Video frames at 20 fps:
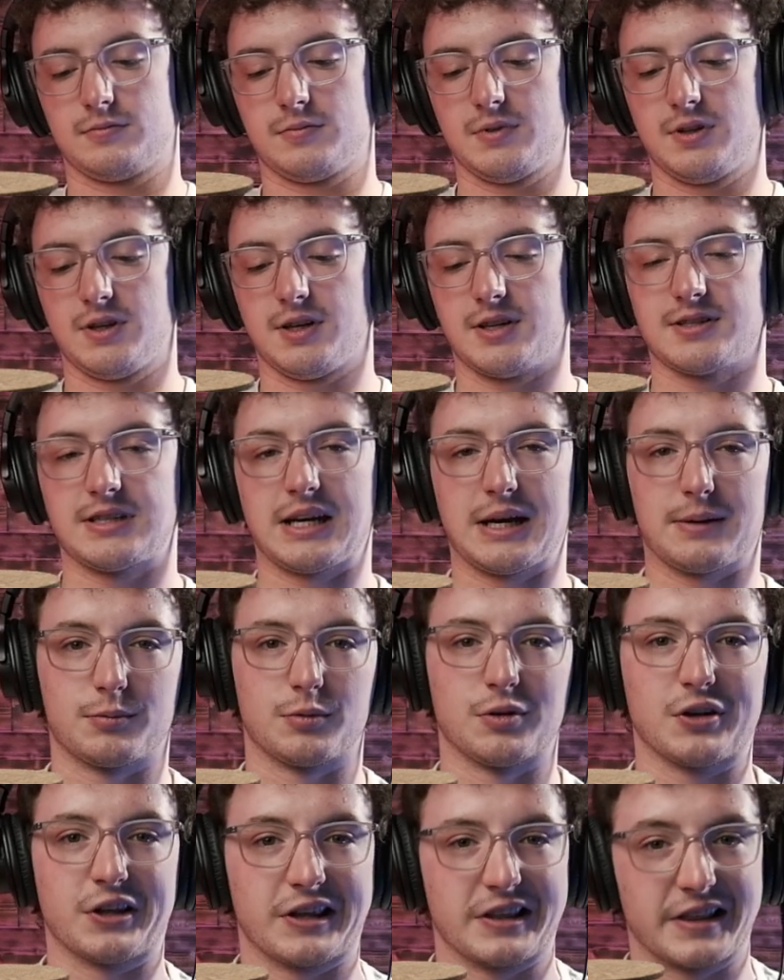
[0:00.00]
I stayed up
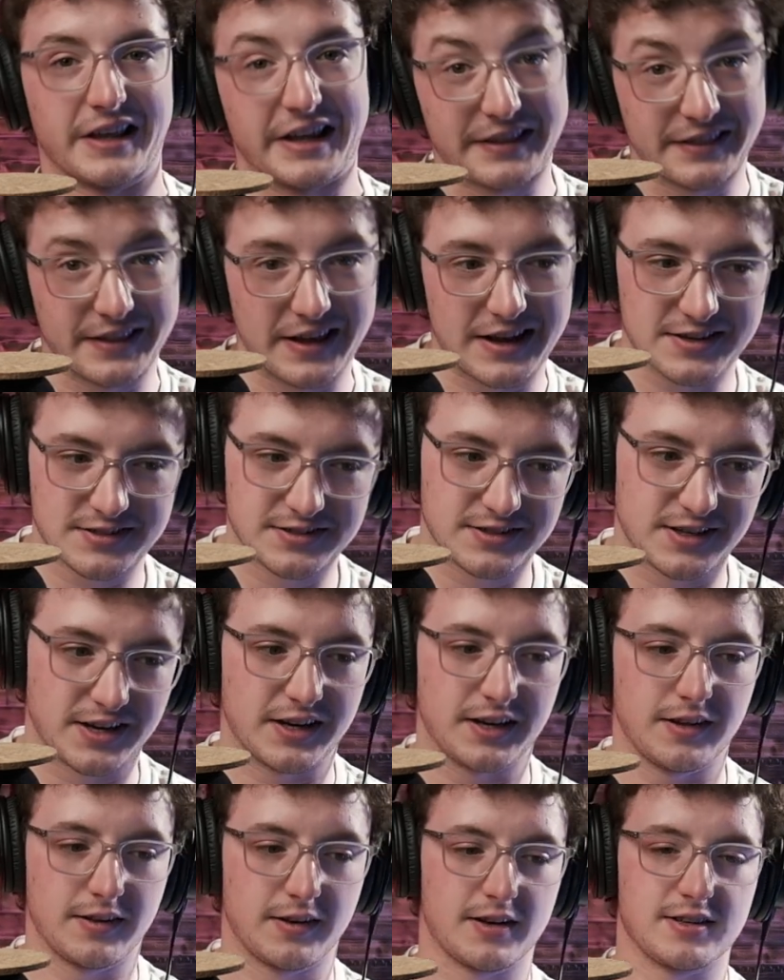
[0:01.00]
really late last night
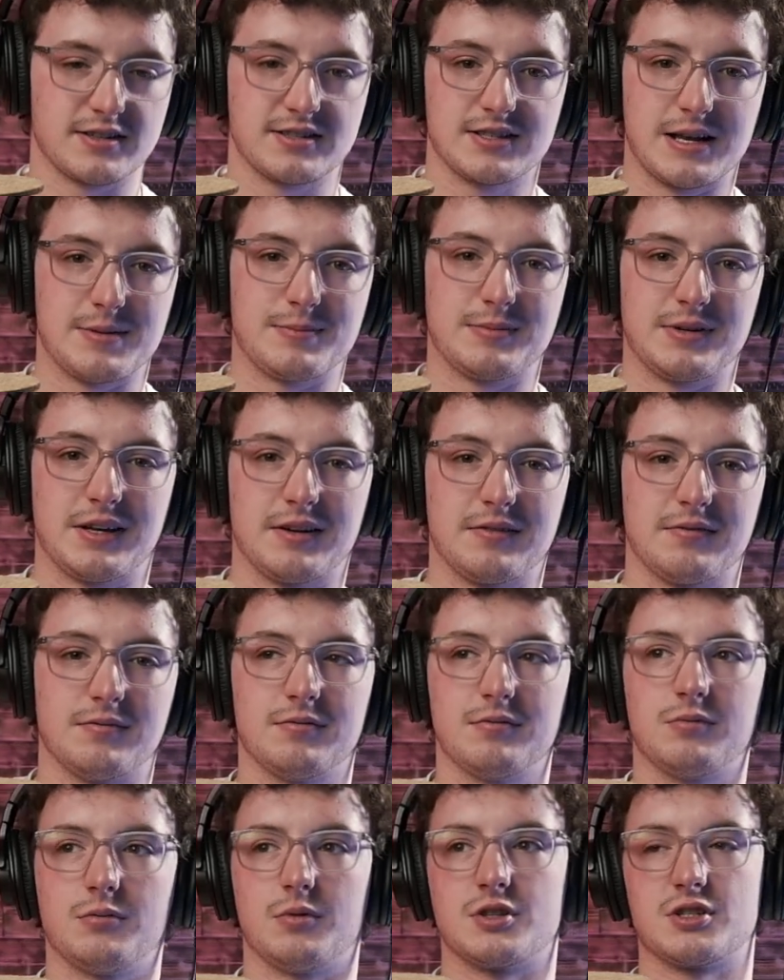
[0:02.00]
and I slept in,
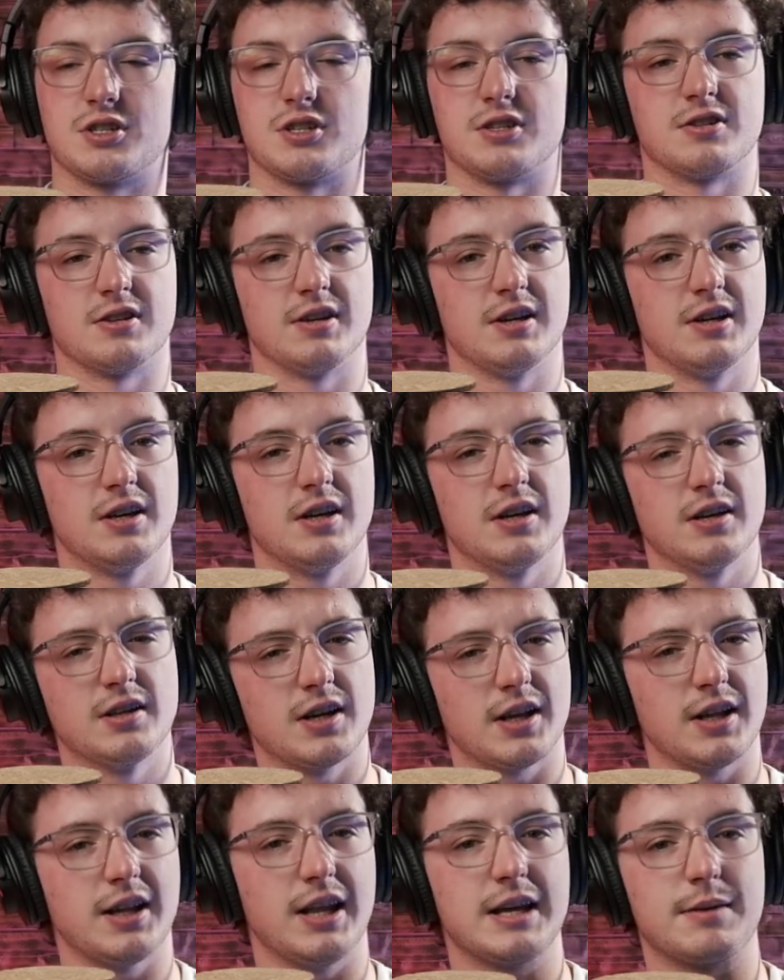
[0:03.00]
which is
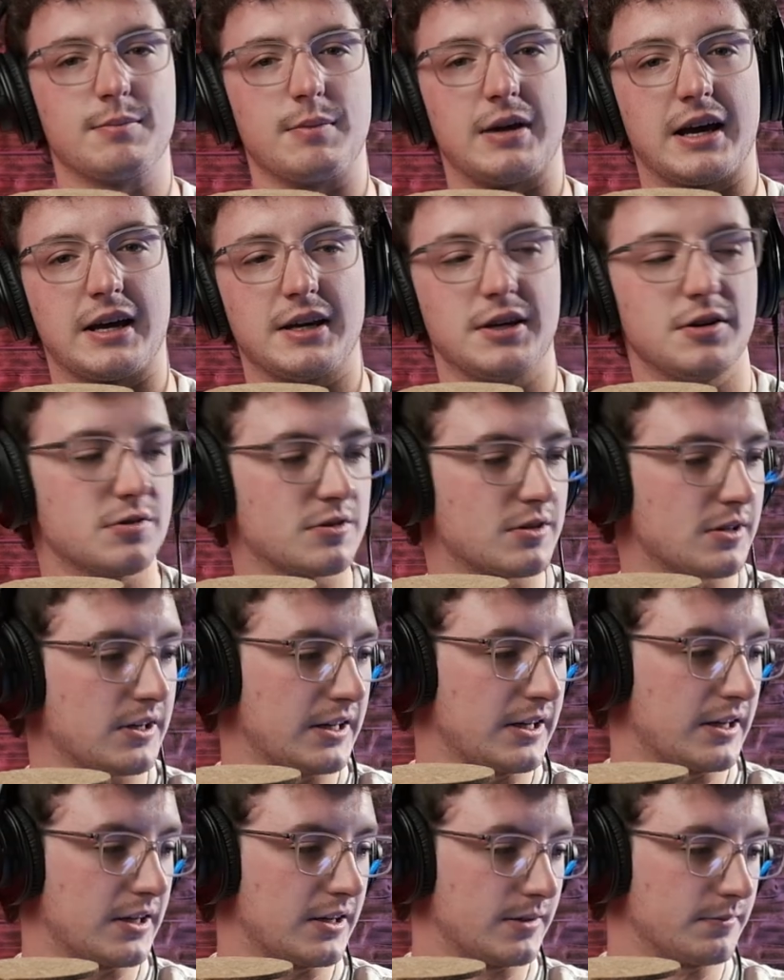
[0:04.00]
not like me. I usually,
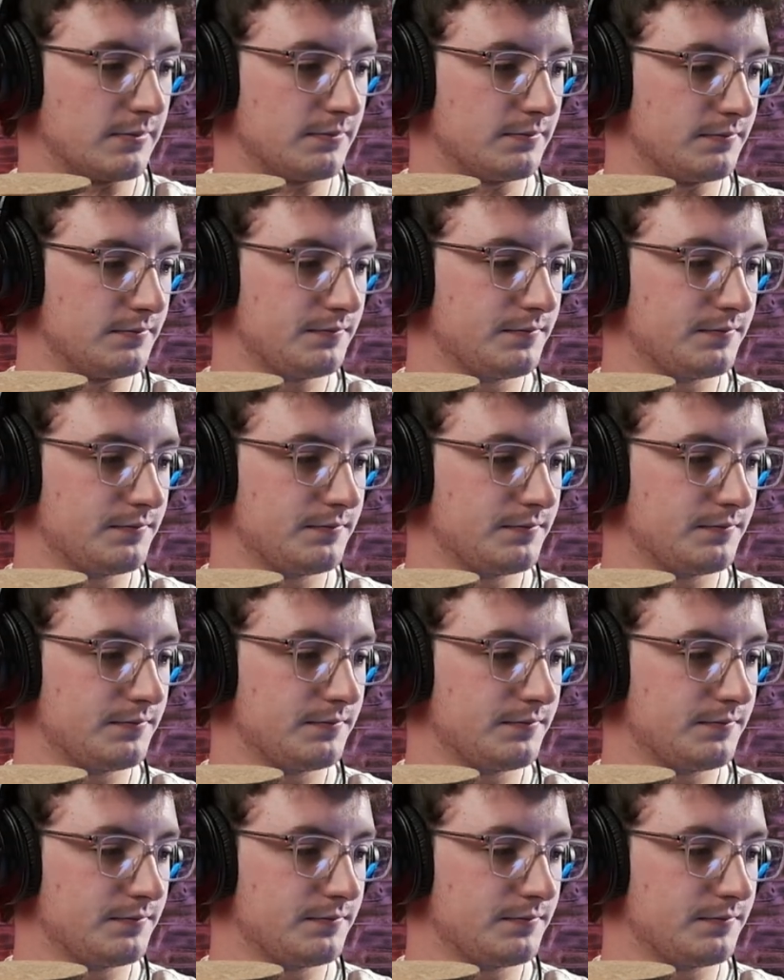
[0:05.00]
he's gonna